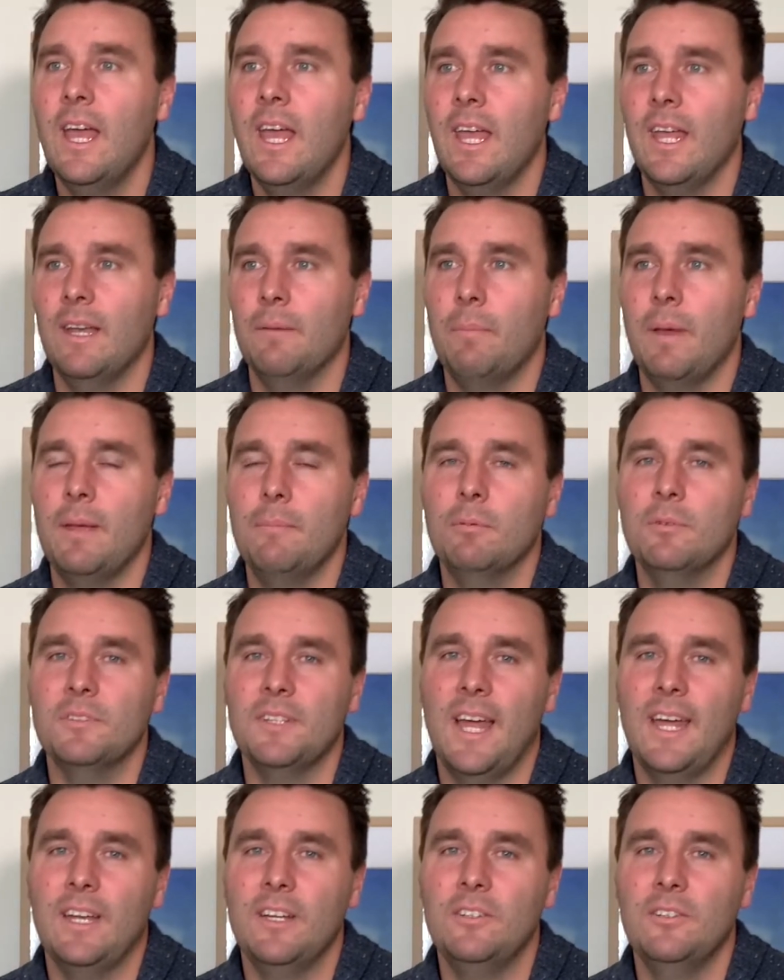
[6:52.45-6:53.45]
in people's
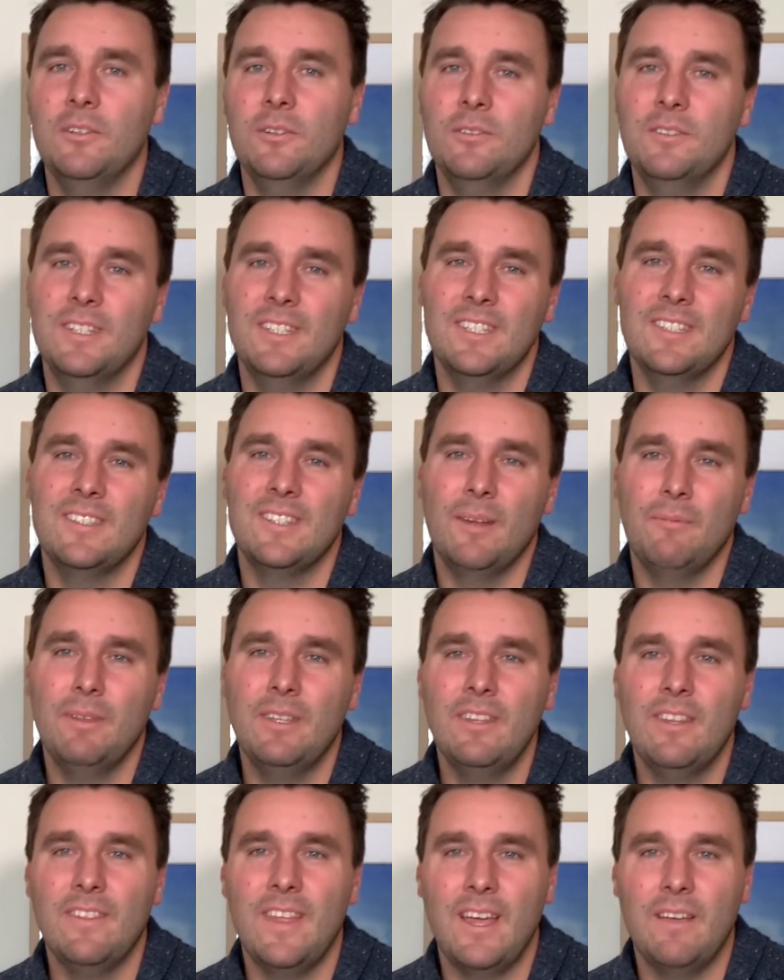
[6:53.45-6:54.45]
attitudes, and it's
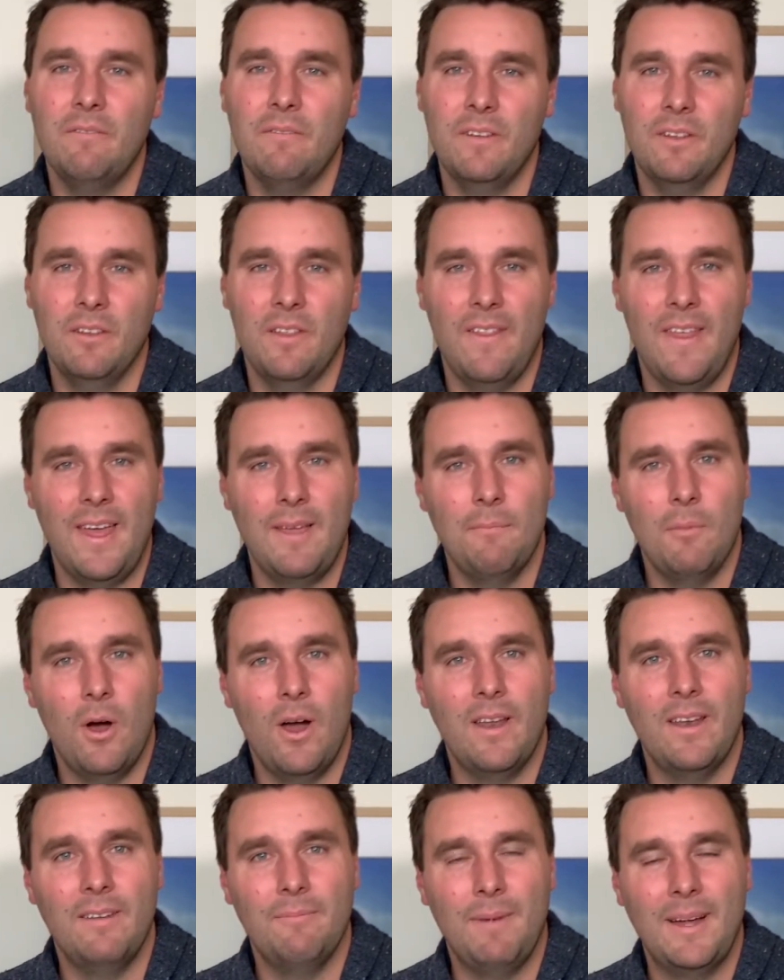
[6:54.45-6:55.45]
something that they feel they
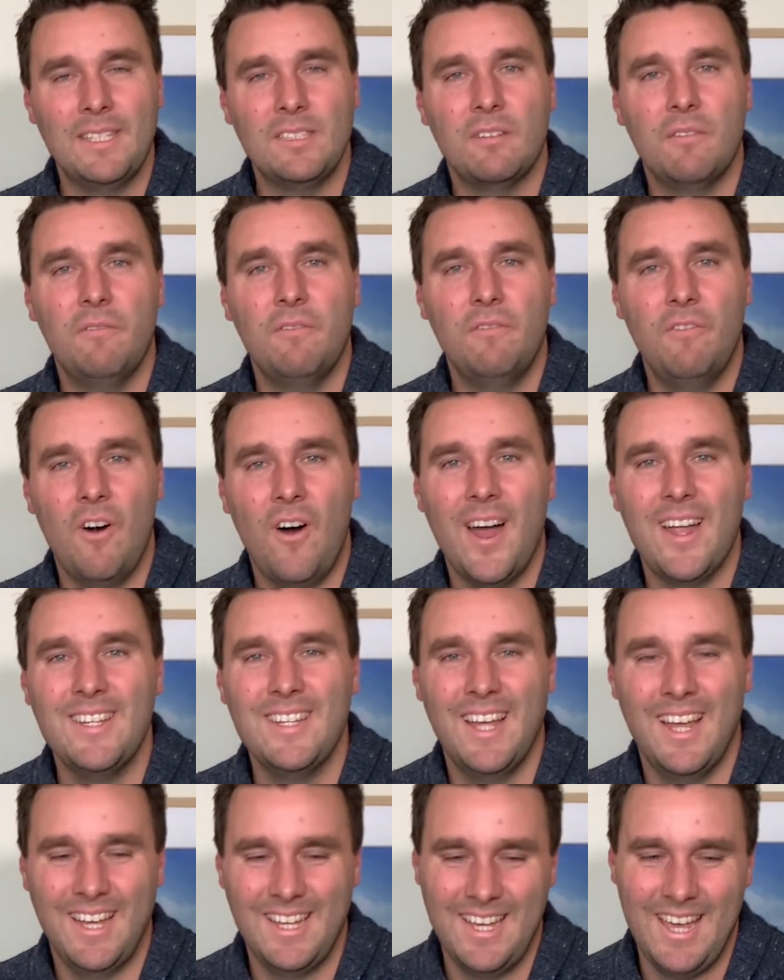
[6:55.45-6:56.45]
must
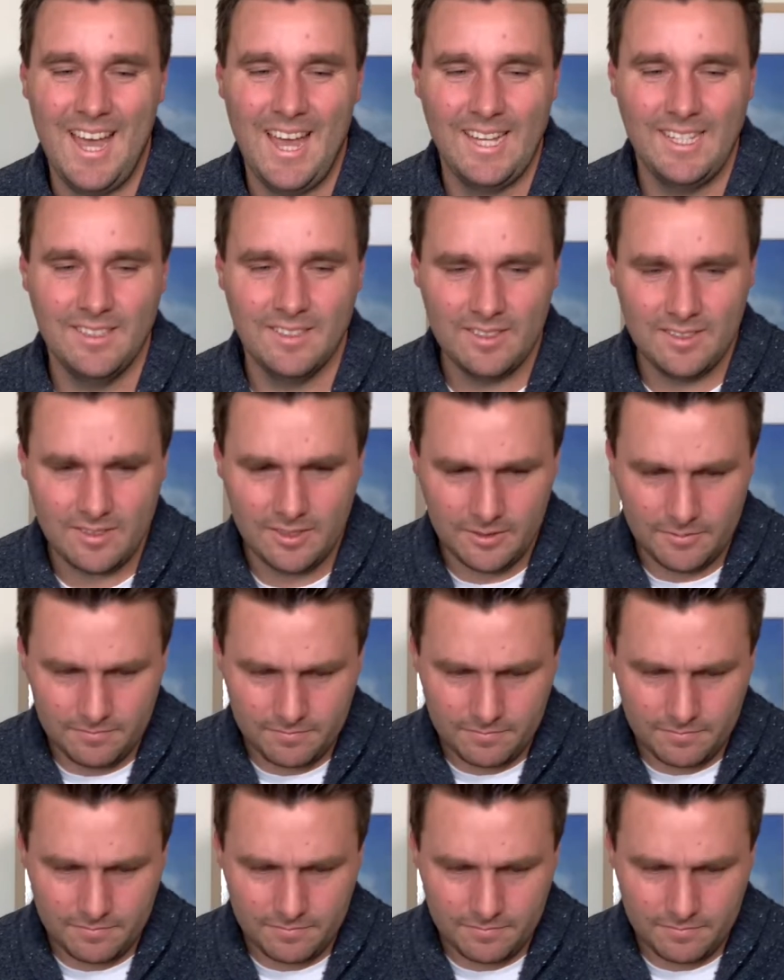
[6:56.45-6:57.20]
fight against.